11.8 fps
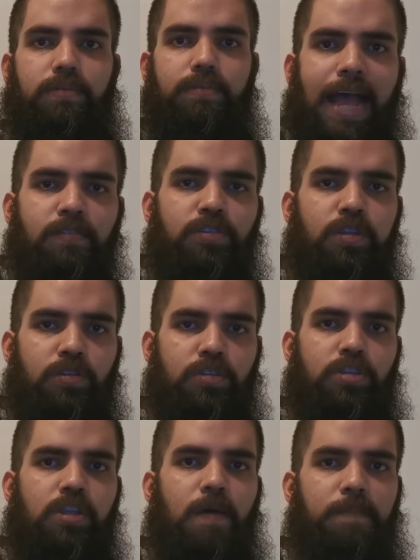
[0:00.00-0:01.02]
The house
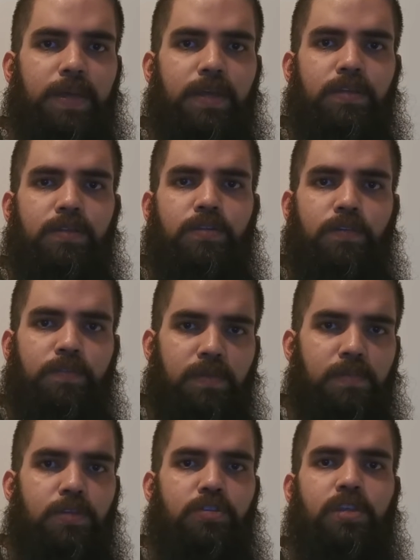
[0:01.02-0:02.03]
looks sloppy through
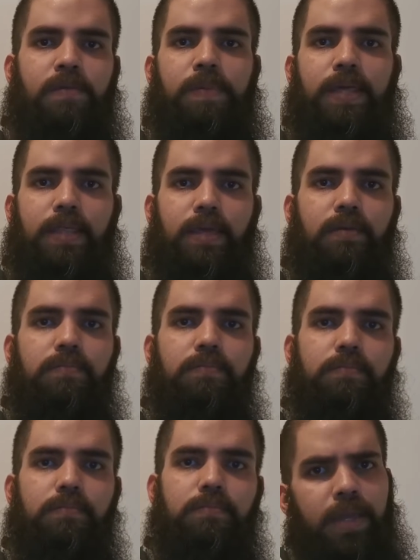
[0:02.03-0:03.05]
the music
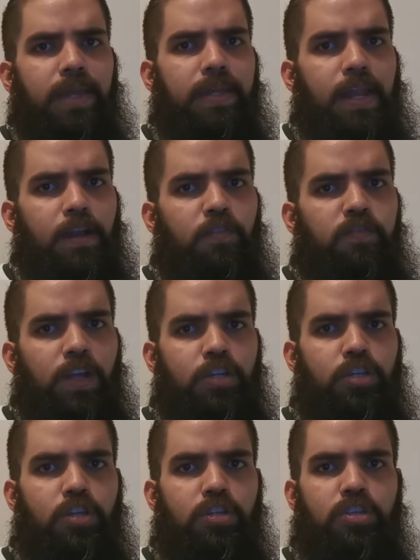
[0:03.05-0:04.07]
video, making a
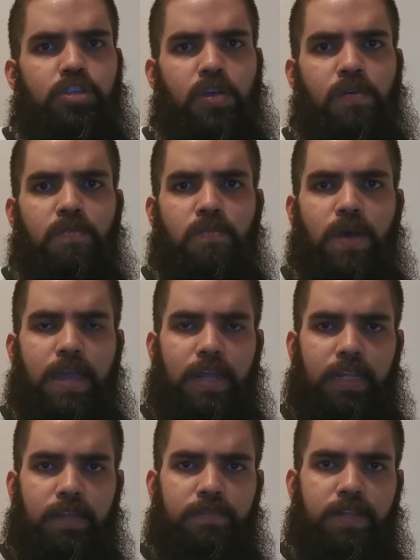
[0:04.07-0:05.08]
reflection some way
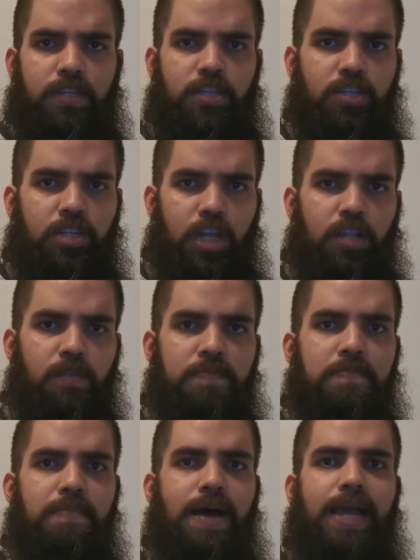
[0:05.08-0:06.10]
in the state
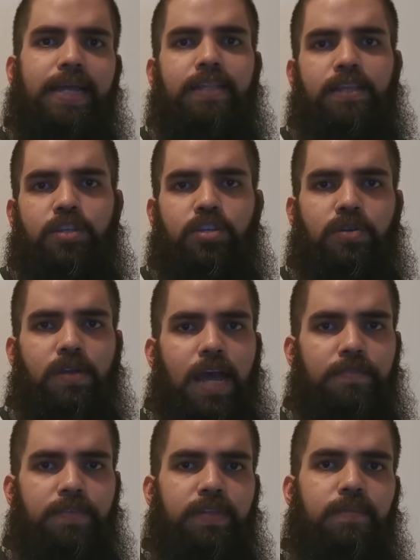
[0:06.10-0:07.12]
of mind
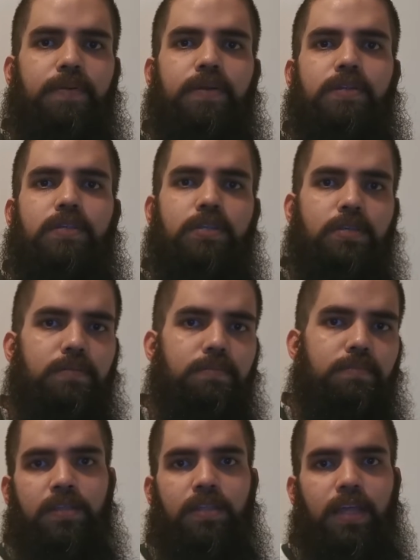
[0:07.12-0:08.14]
described in the verse.
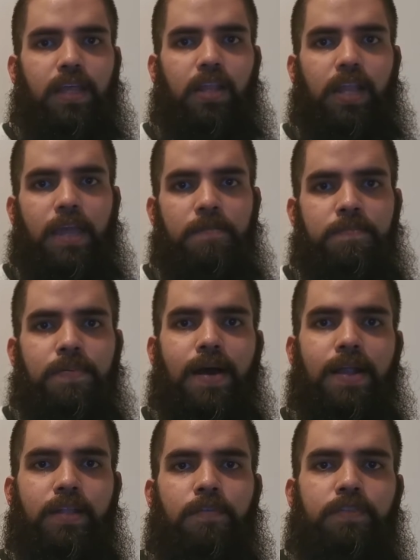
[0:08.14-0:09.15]
Into the clean
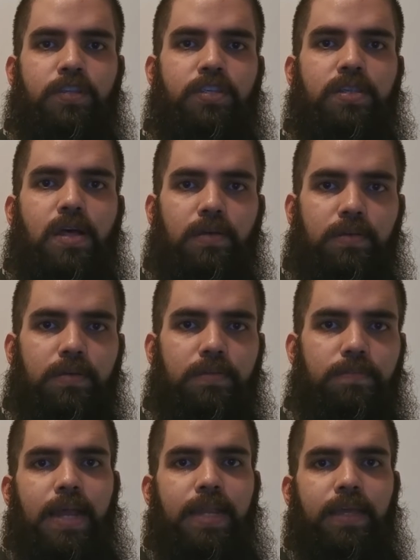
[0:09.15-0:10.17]
part of the song,
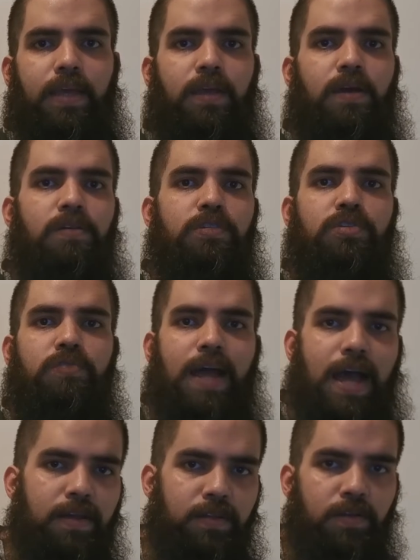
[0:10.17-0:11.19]
Malik goes
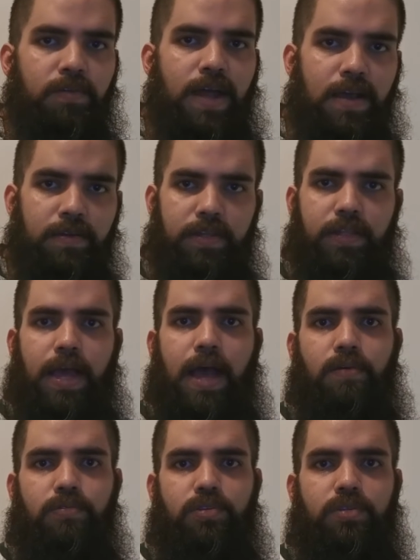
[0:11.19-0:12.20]
round and round in the
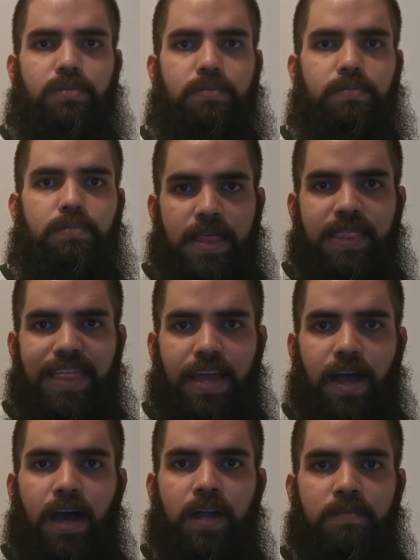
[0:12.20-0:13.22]
house. Then
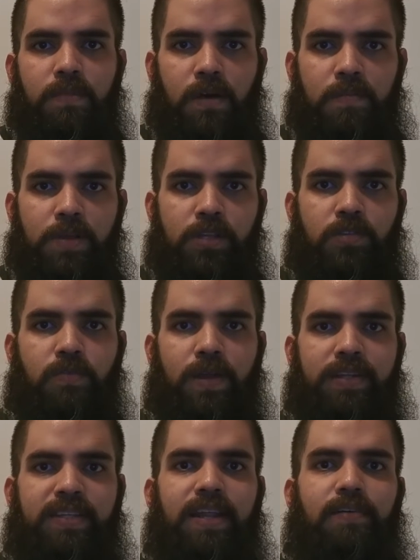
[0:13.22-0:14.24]
there are moments
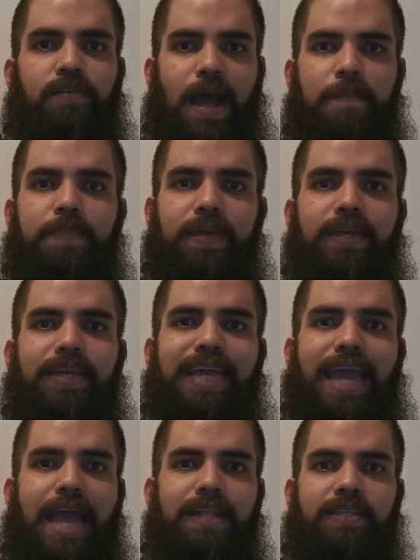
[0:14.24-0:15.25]
where the rapping
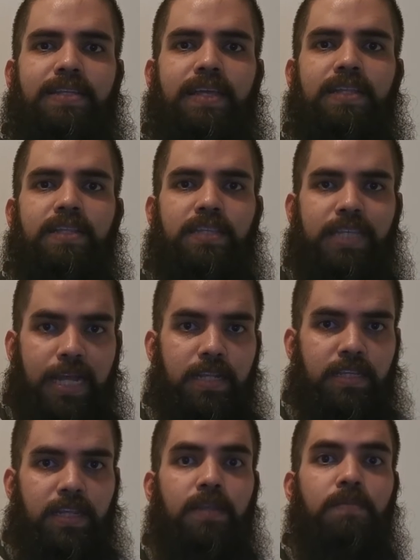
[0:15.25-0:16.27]
gets
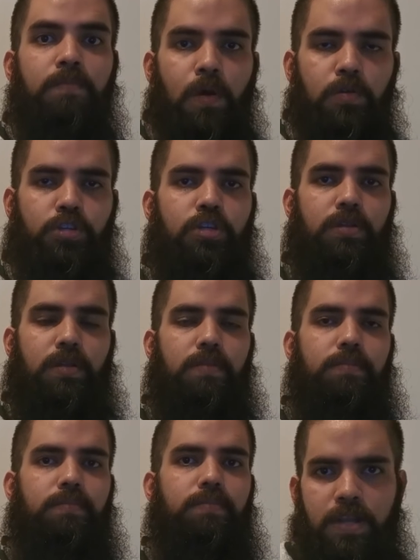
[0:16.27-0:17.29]
intense and
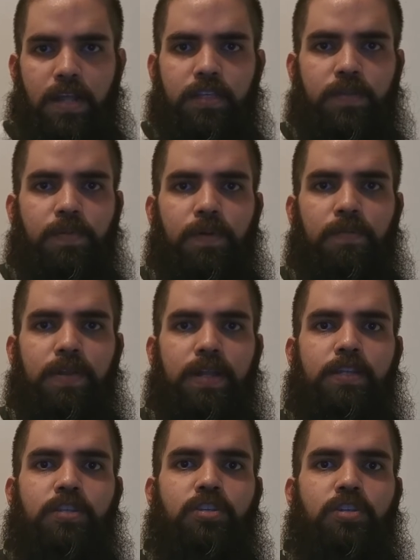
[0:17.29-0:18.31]
emotional, noticeable with
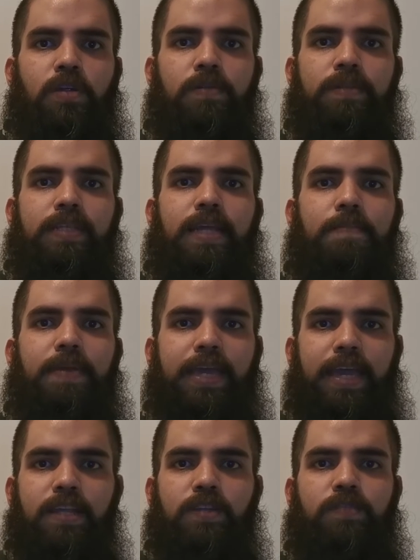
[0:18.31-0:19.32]
a storm that
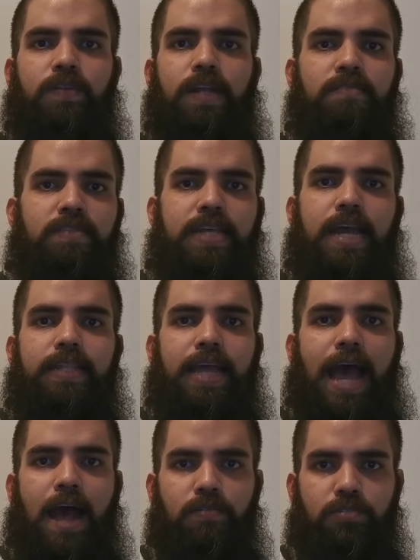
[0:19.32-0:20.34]
begins from outside the
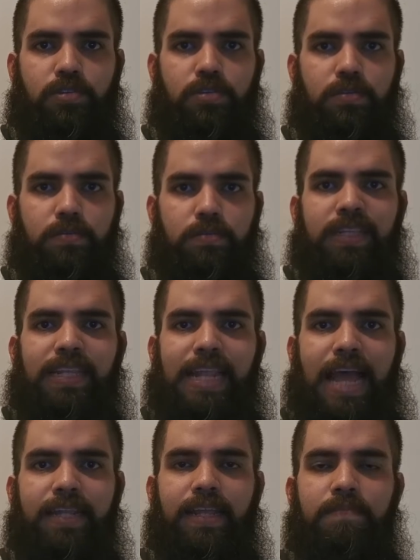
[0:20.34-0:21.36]
house, with
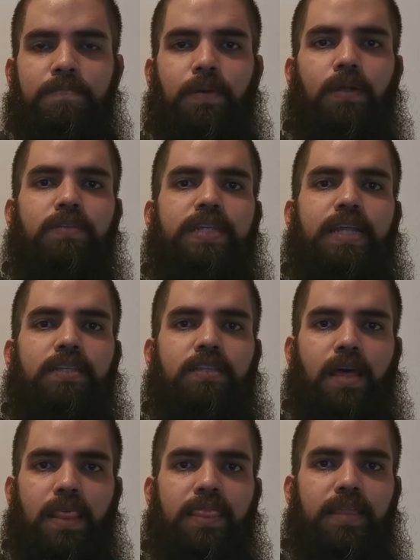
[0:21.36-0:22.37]
lightning bolts and
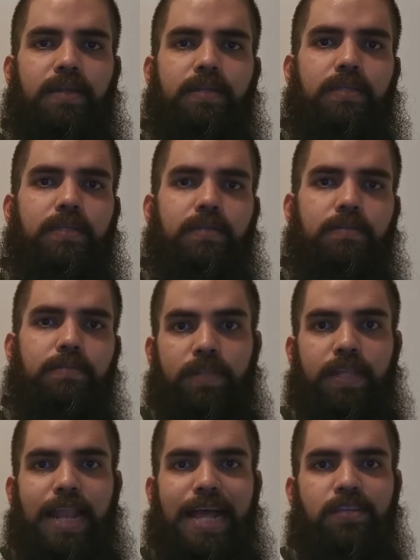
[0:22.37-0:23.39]
thunders. With
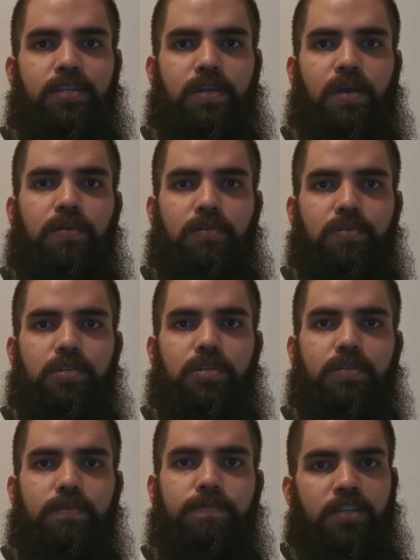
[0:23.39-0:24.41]
the last
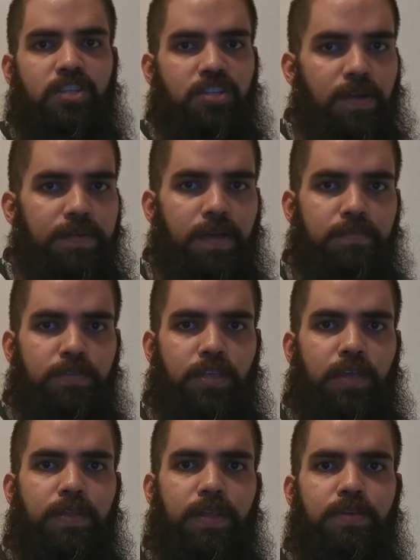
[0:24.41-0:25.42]
chorus, the storm
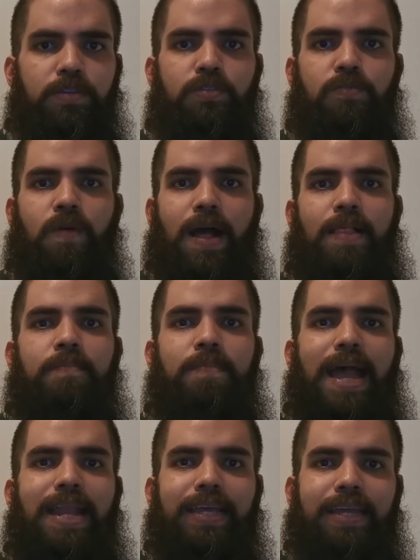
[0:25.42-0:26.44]
continues while
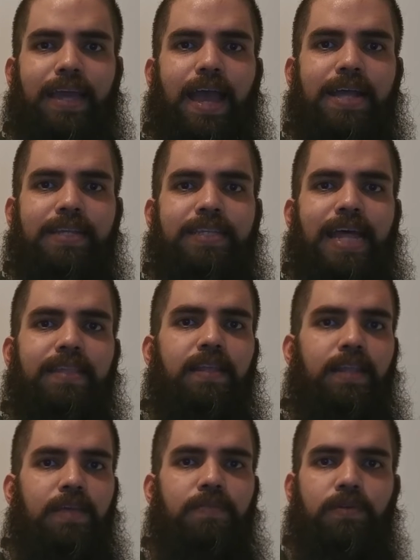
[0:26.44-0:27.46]
Malik is at the
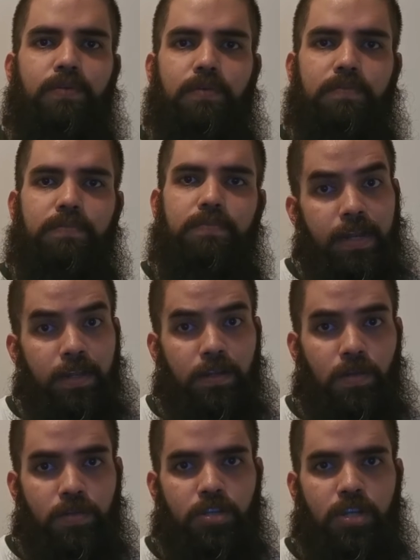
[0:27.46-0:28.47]
living room, and it
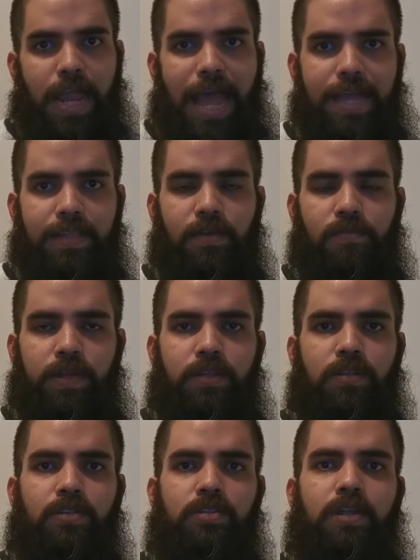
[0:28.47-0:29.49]
looks like the
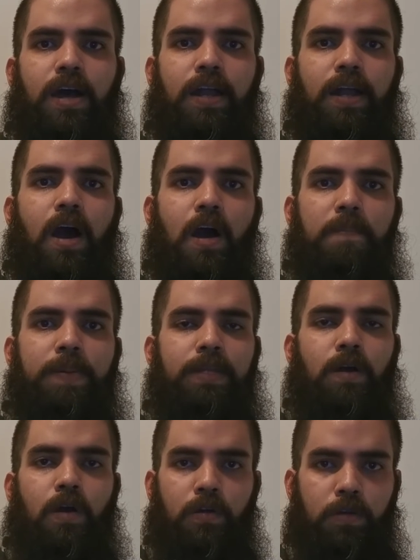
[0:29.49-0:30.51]
windows are
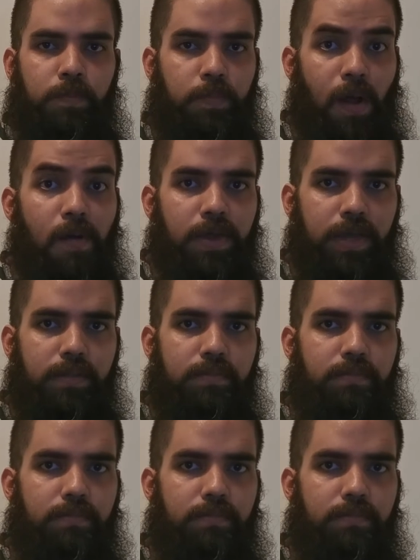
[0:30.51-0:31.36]
open or broken,